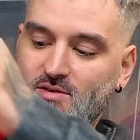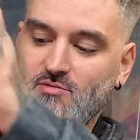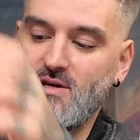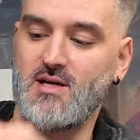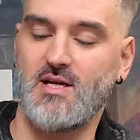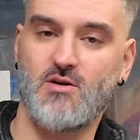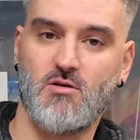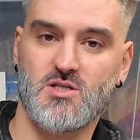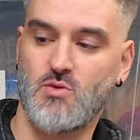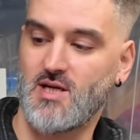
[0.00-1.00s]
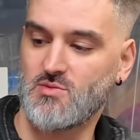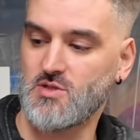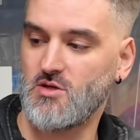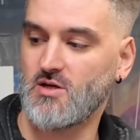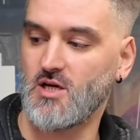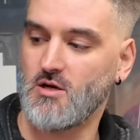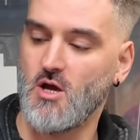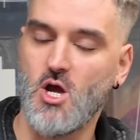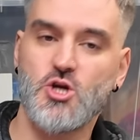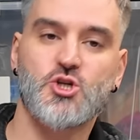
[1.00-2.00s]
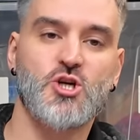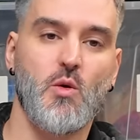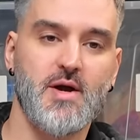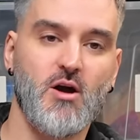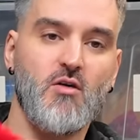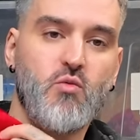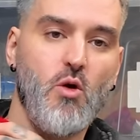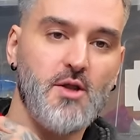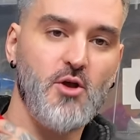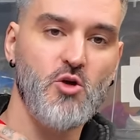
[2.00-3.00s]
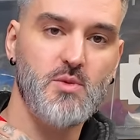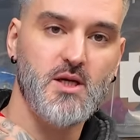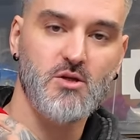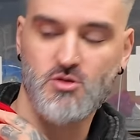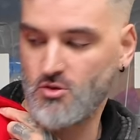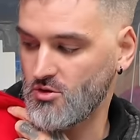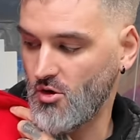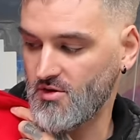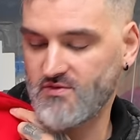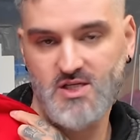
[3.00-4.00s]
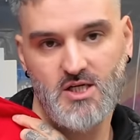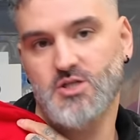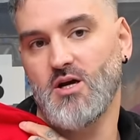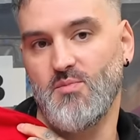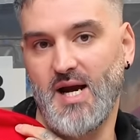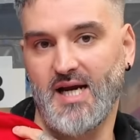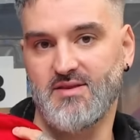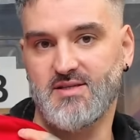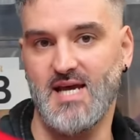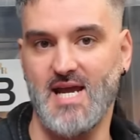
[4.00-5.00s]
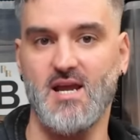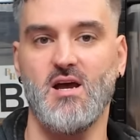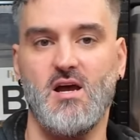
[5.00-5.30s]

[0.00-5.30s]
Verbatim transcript: Really nice one. This was like a showing off what Adobe can do kind of t-shirt back in the day.